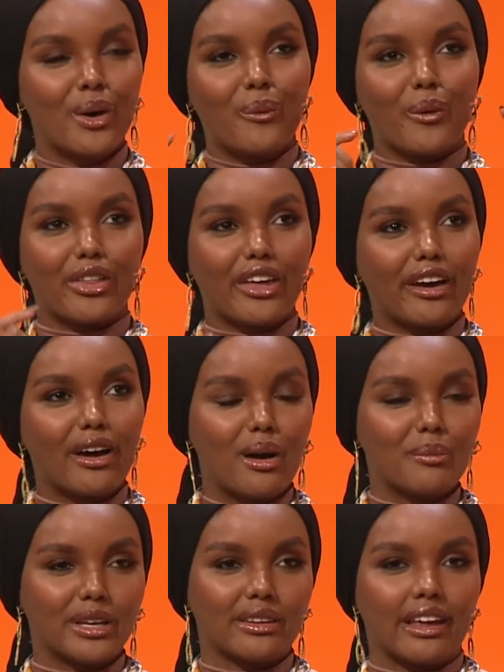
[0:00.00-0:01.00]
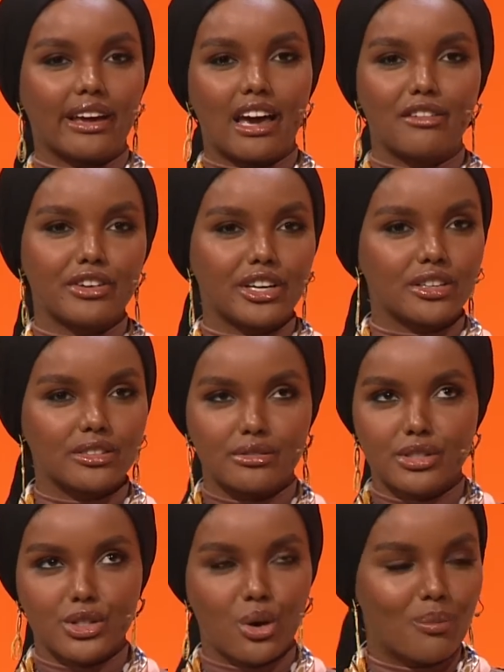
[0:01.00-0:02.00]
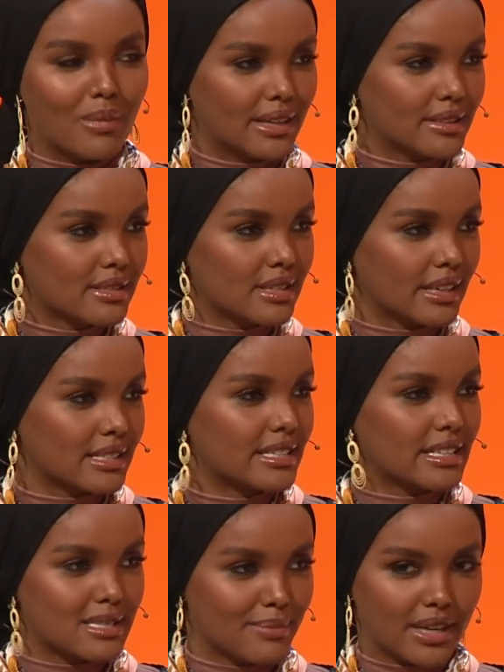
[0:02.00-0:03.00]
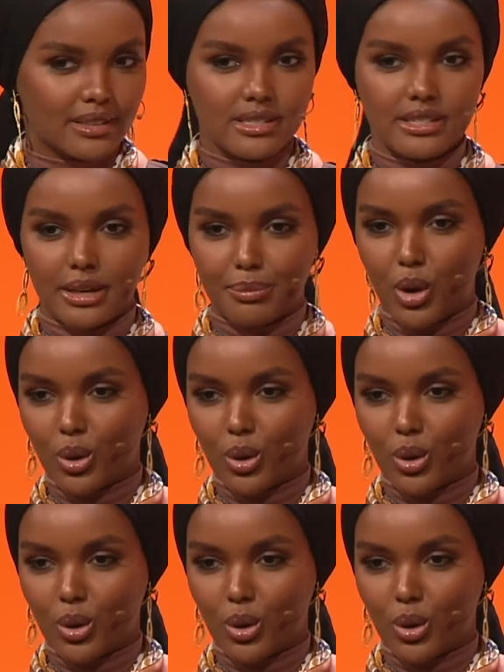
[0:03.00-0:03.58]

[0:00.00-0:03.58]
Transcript: where they come and like every so months, like 6 months, they